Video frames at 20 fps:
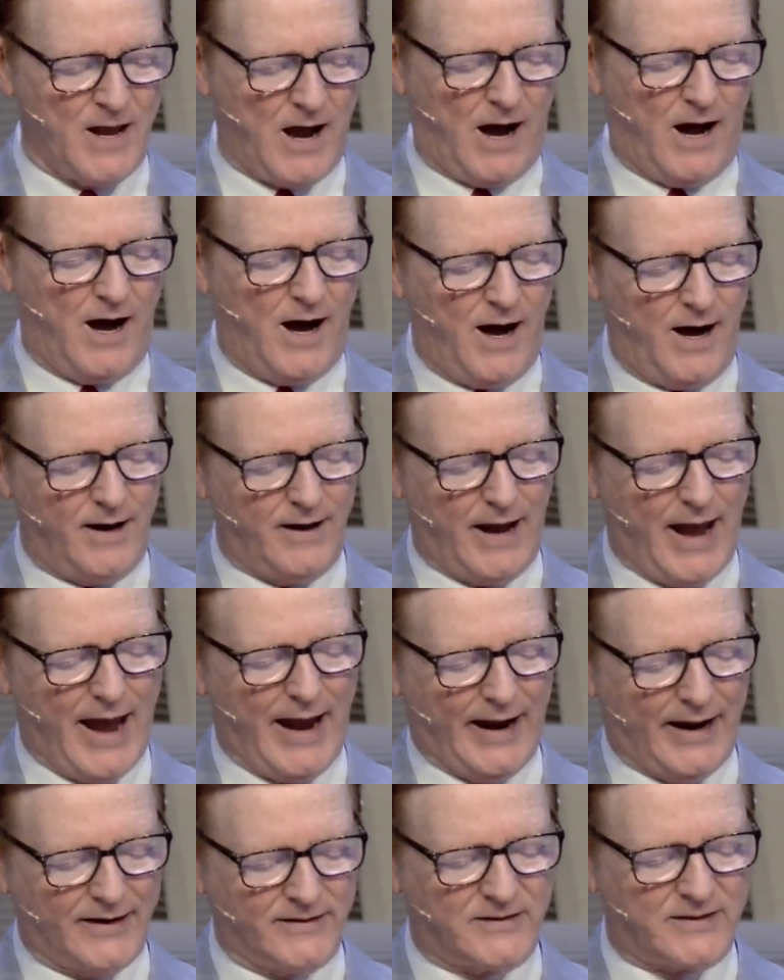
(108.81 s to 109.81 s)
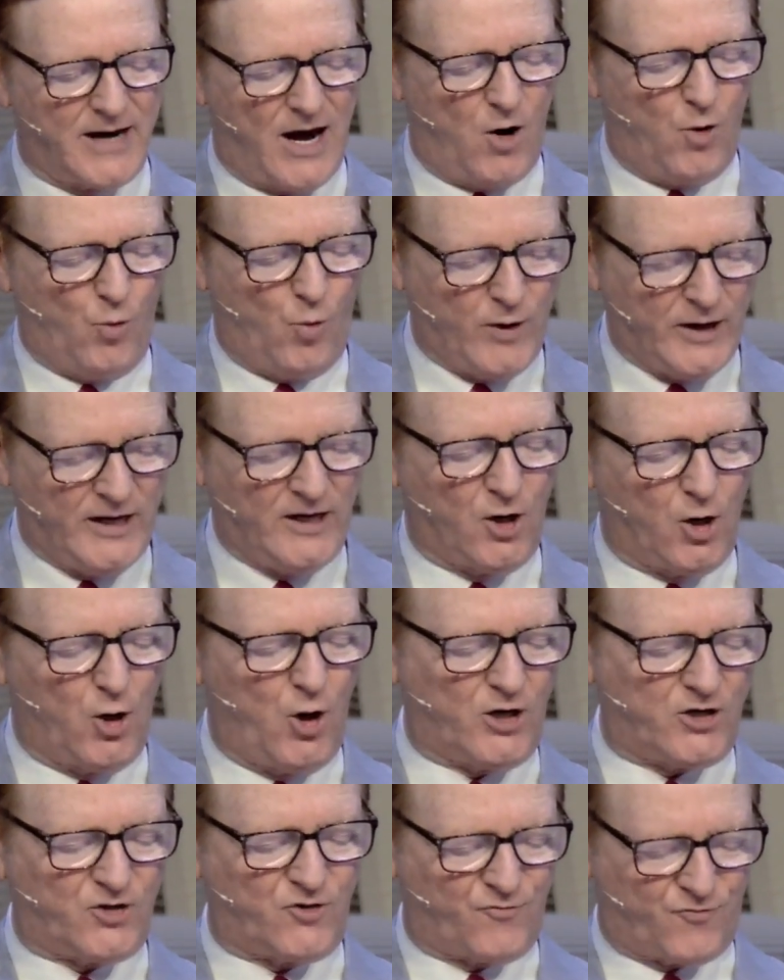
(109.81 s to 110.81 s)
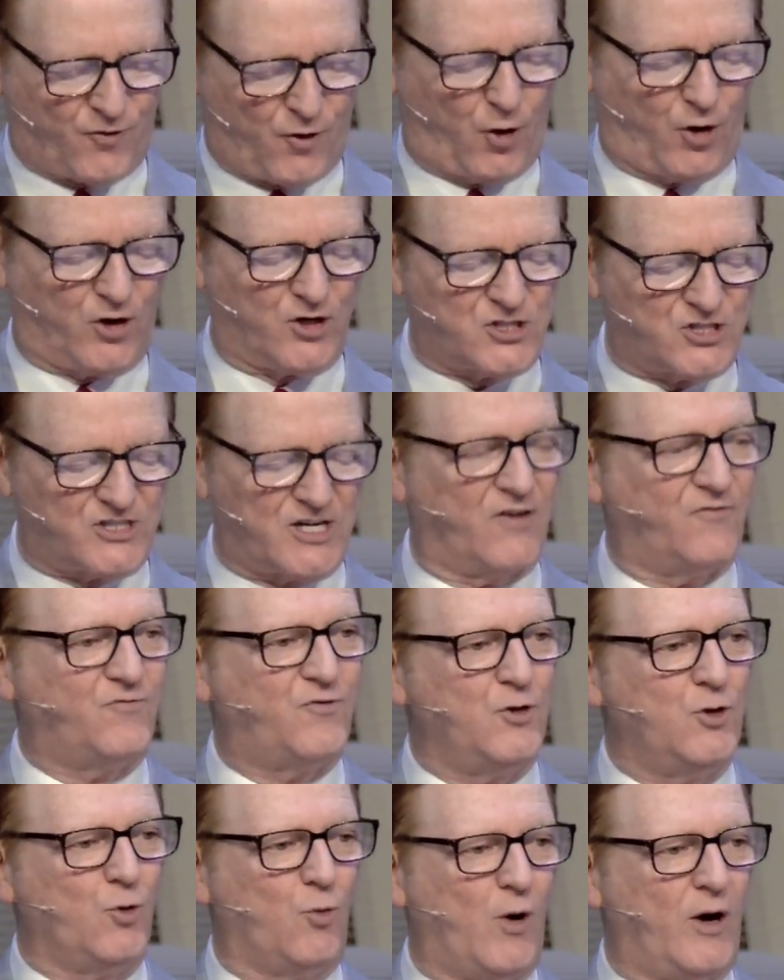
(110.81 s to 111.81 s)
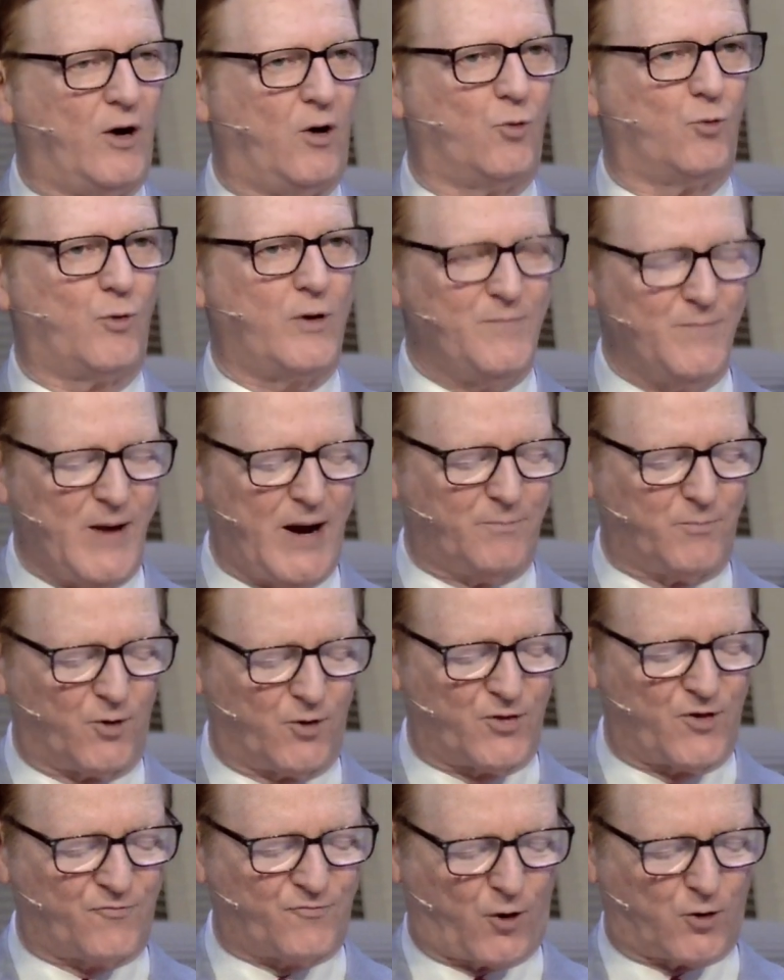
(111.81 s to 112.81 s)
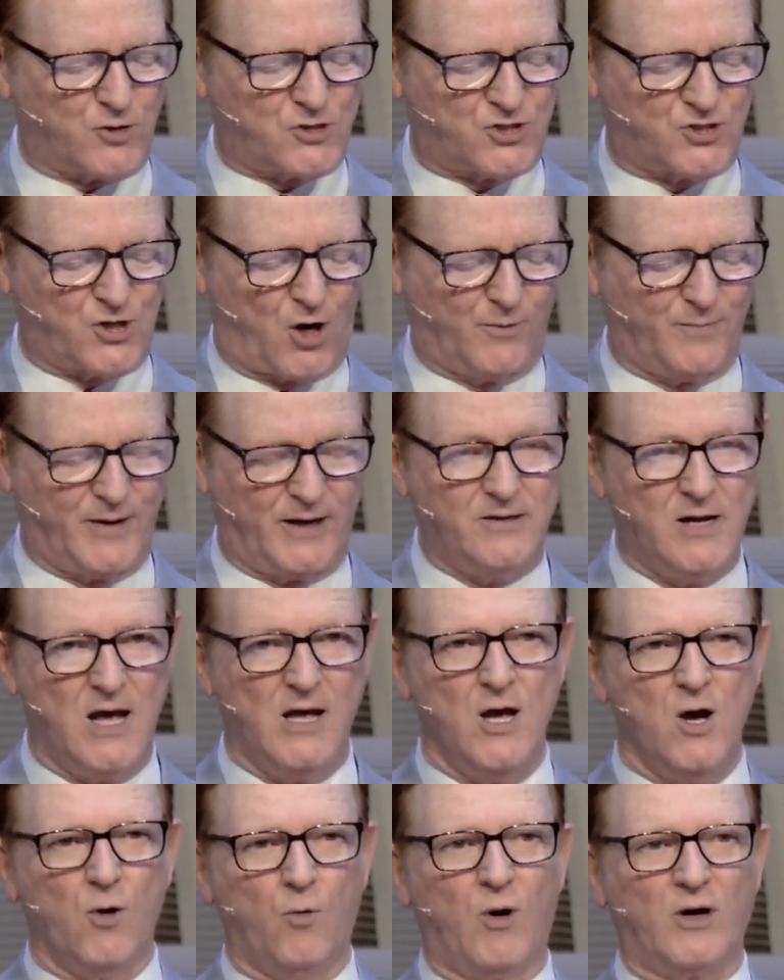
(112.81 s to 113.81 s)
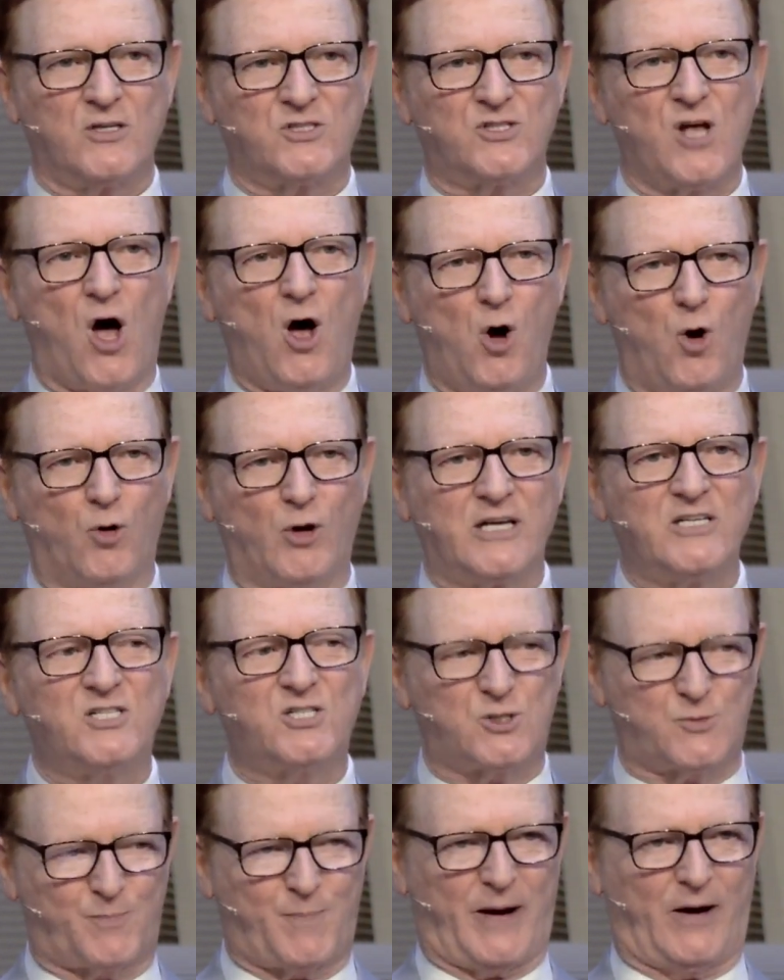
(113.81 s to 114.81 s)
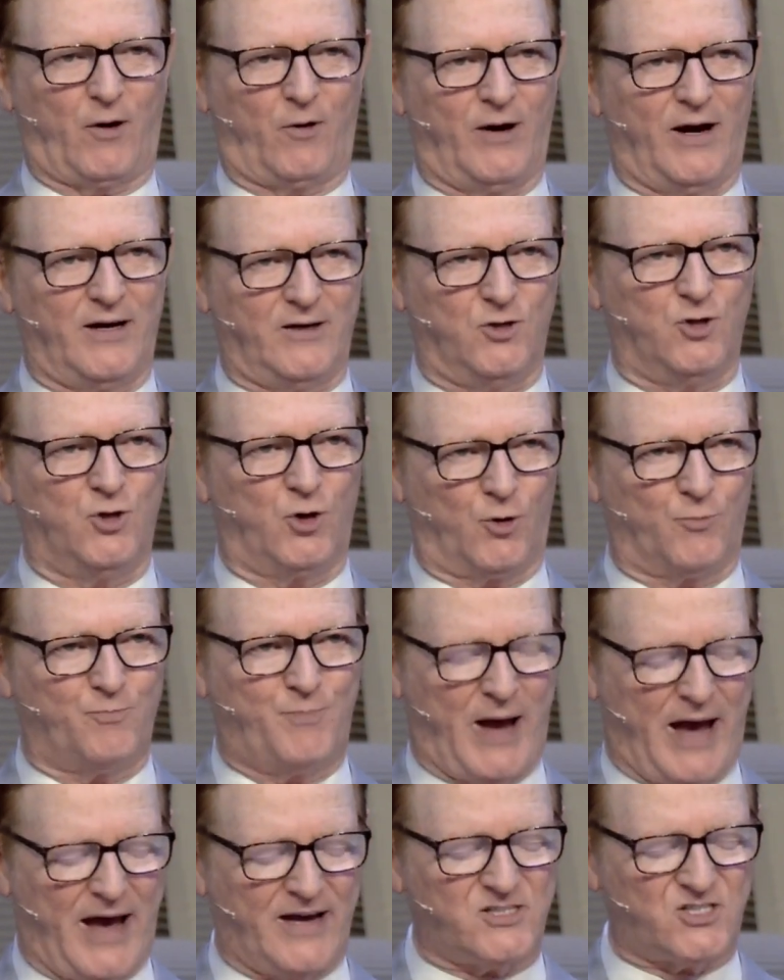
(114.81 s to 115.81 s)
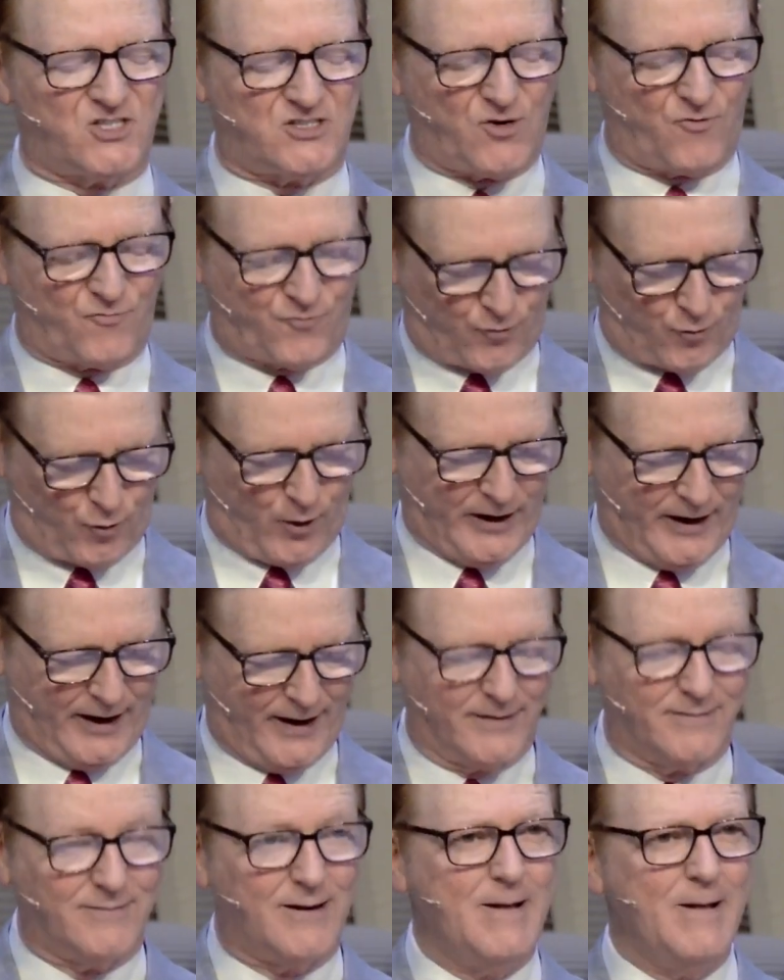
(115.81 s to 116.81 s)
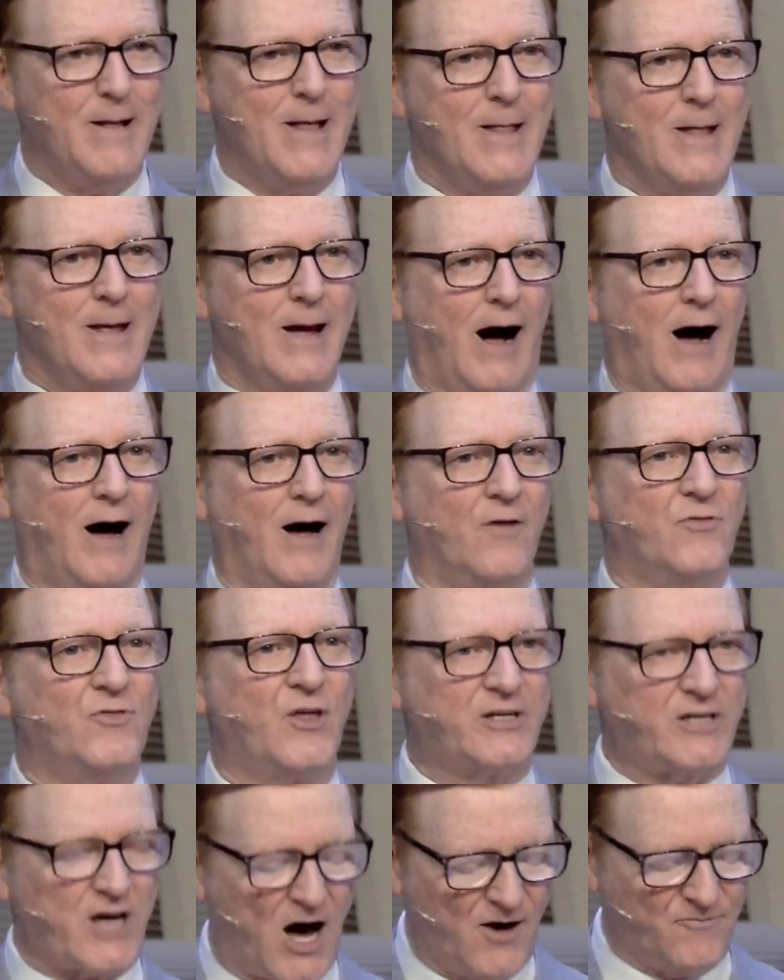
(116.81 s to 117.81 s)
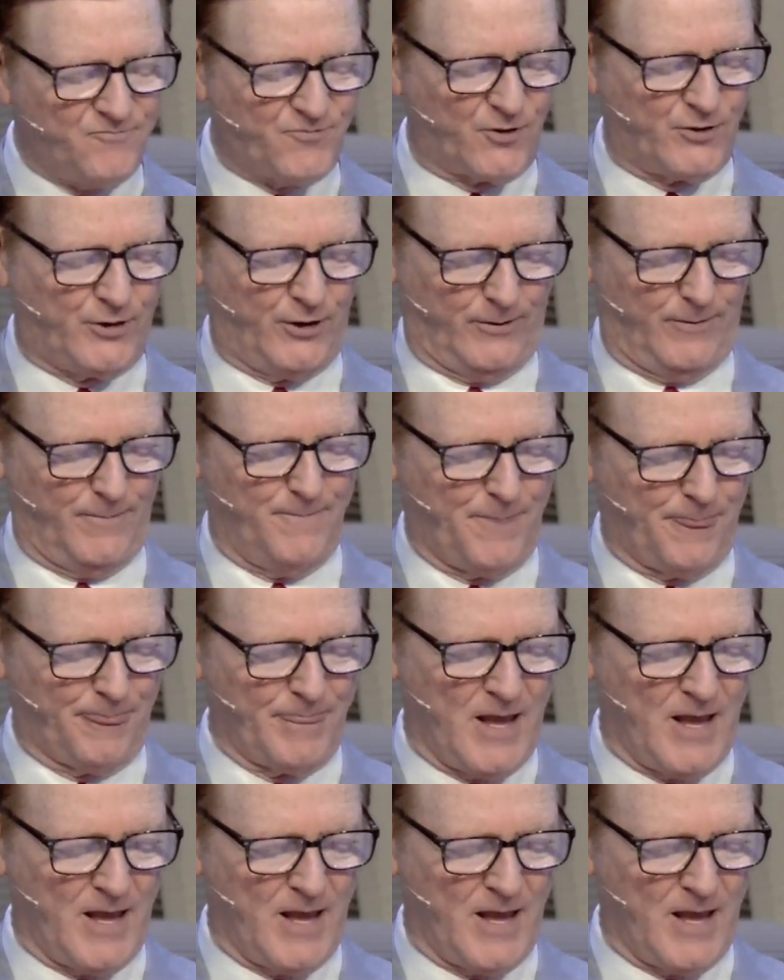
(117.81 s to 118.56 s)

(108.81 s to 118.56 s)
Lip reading: We looked first, if you will remember, the first sermon was the Holy Spirit, your best friend, the comforter.